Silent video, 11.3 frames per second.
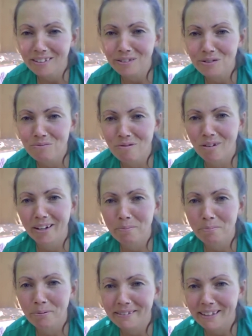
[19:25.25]
you'll want a
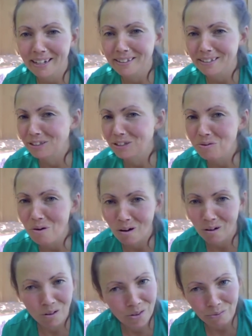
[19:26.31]
print that doesn't go
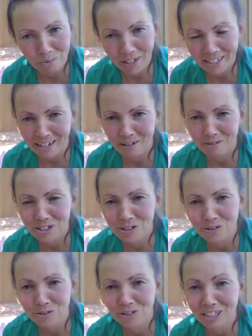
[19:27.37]
all the way down
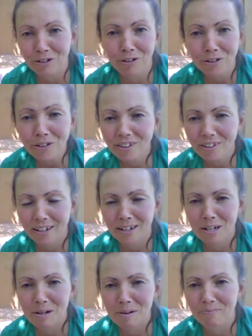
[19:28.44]
to the earth,
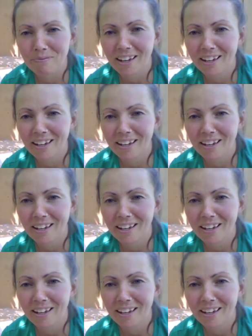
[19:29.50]
um,